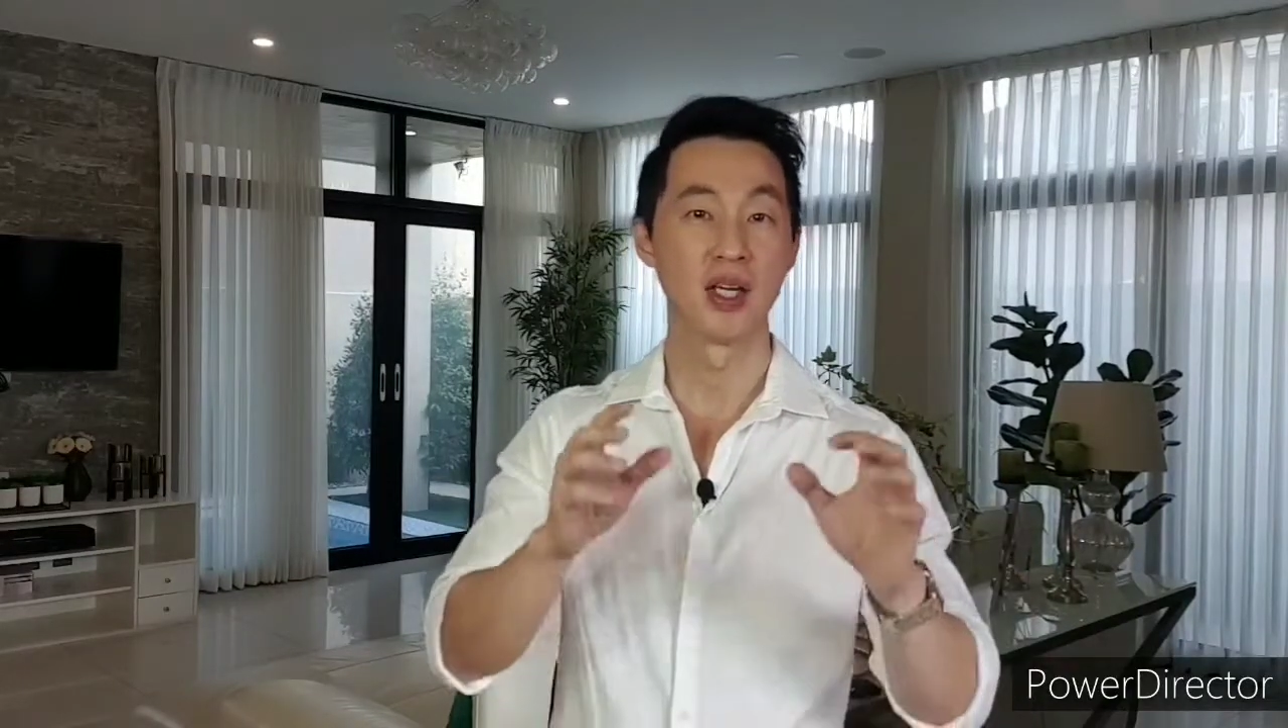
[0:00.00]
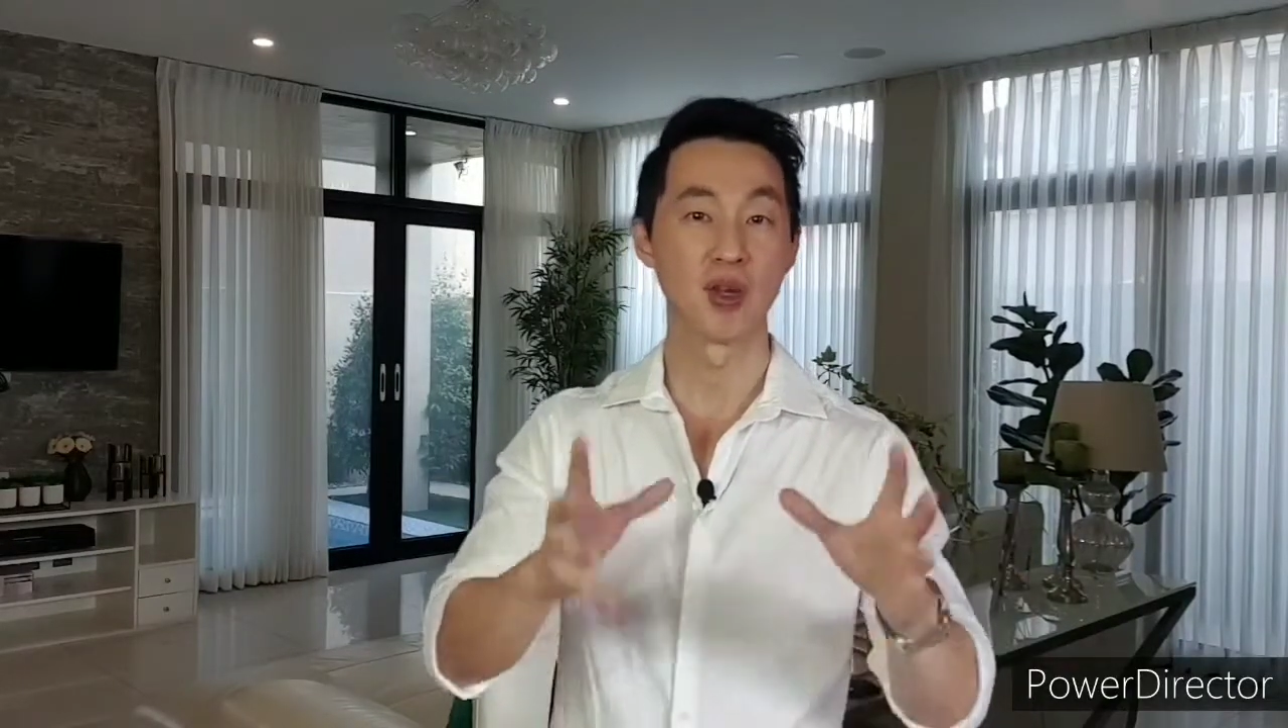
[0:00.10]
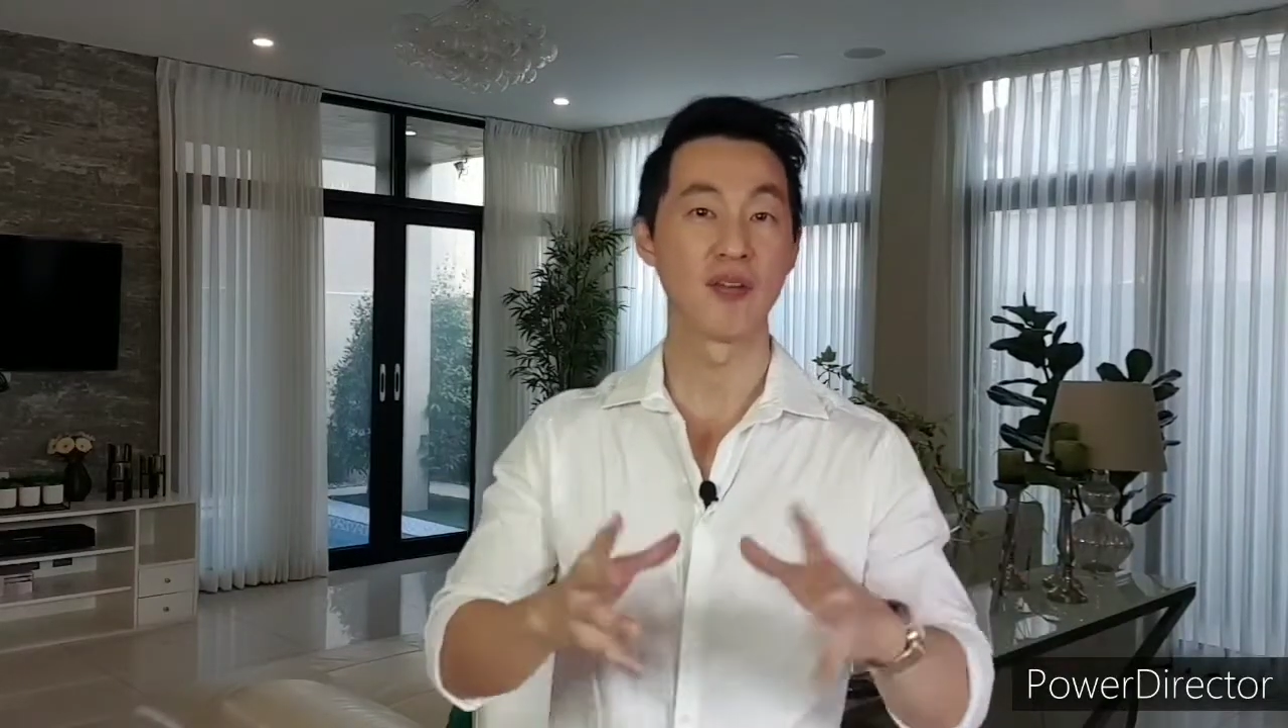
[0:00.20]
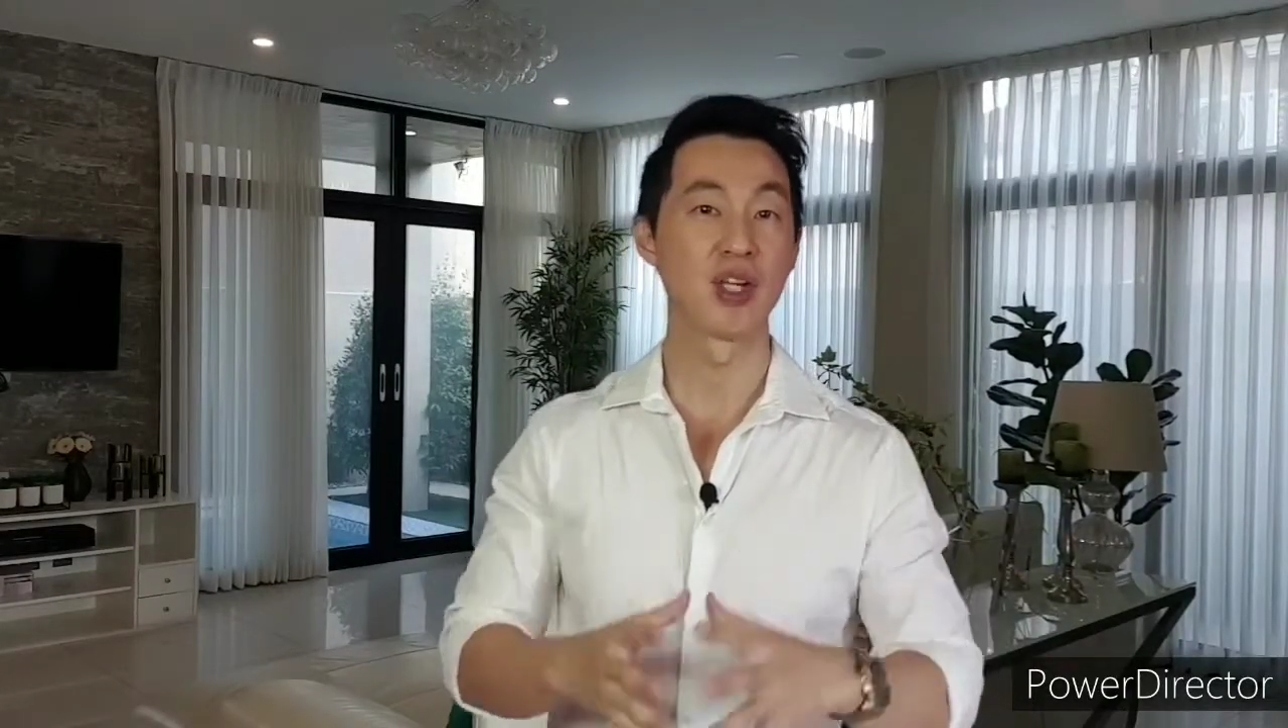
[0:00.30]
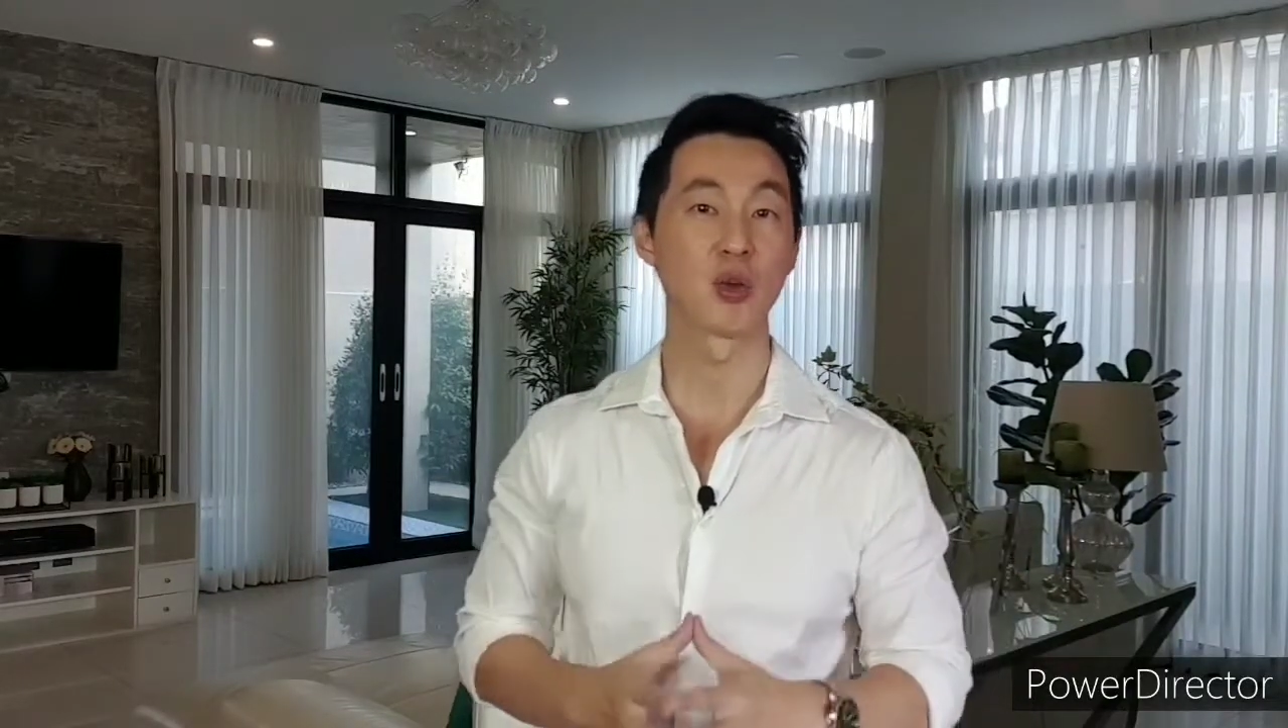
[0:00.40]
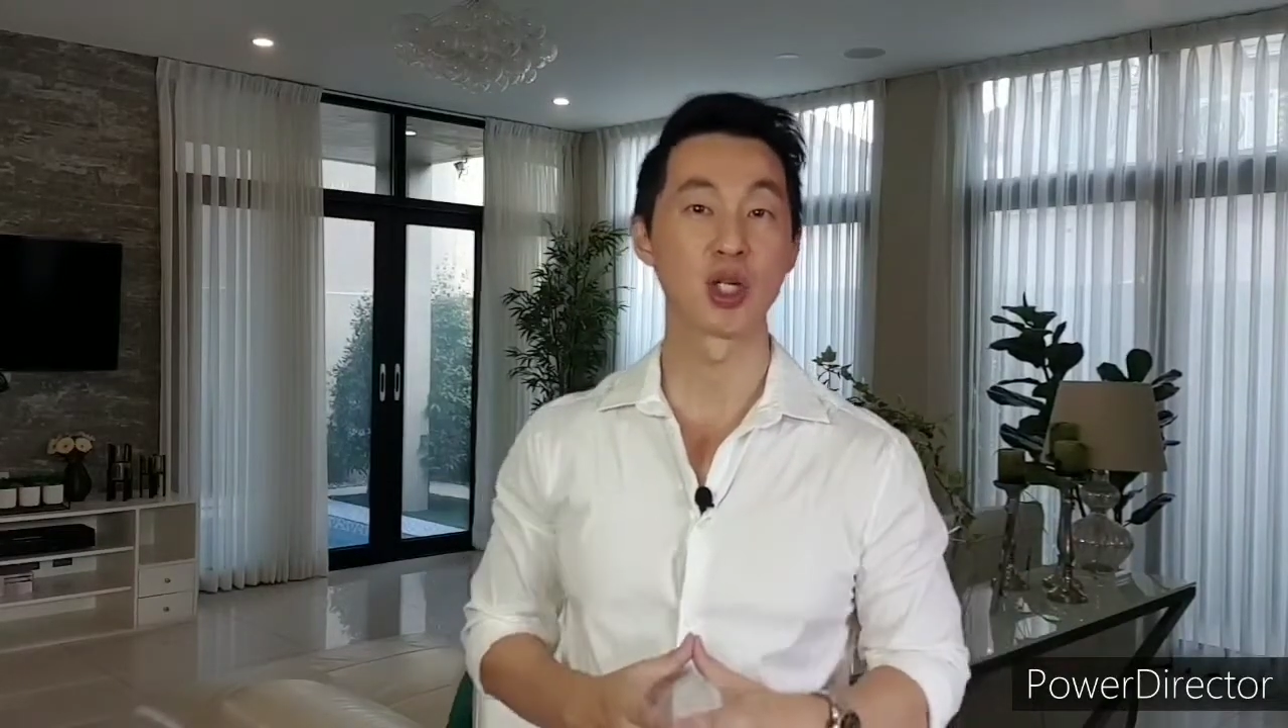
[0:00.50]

If you have any